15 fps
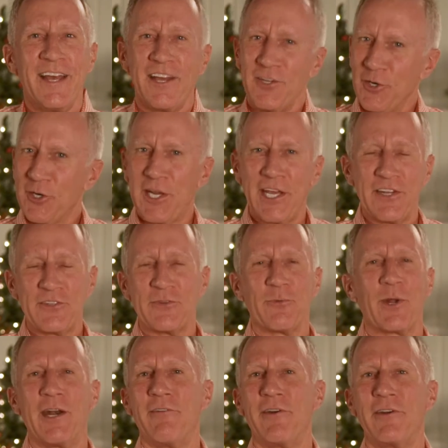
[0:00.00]
your kids,
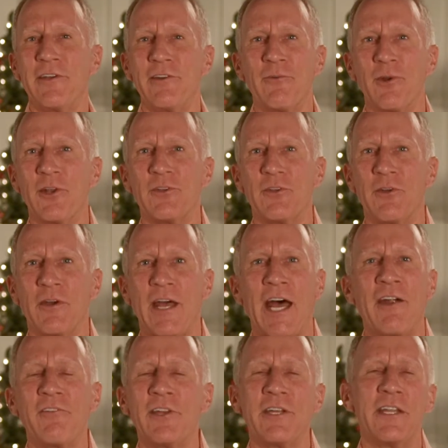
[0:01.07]
whatever you want to do,
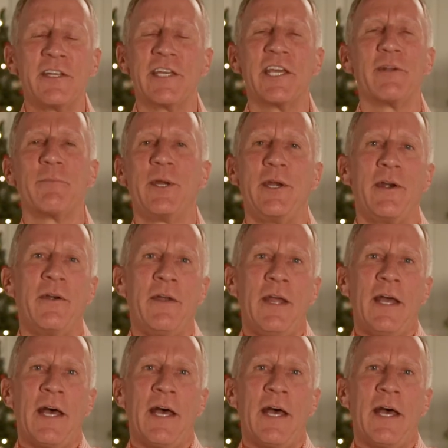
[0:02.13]
however you need to get them here.